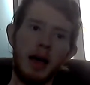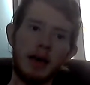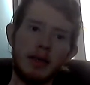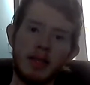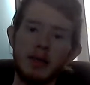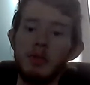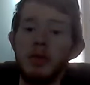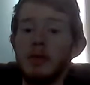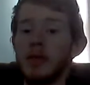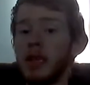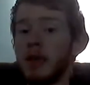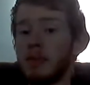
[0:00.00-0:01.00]
And some of
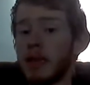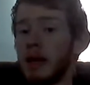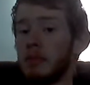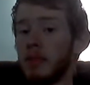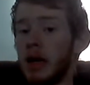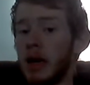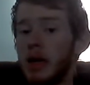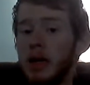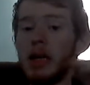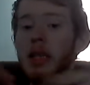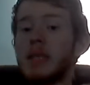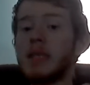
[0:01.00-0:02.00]
those names I'm not
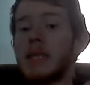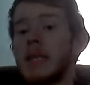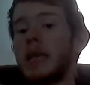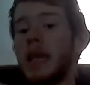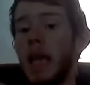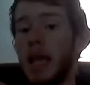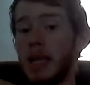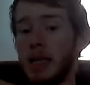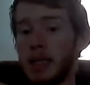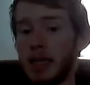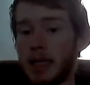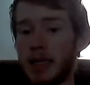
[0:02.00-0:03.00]
going to
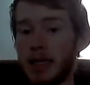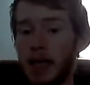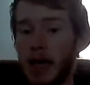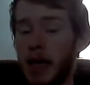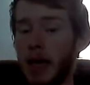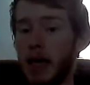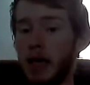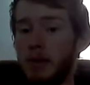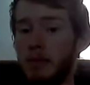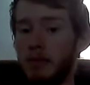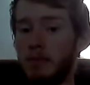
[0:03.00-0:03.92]
intend to say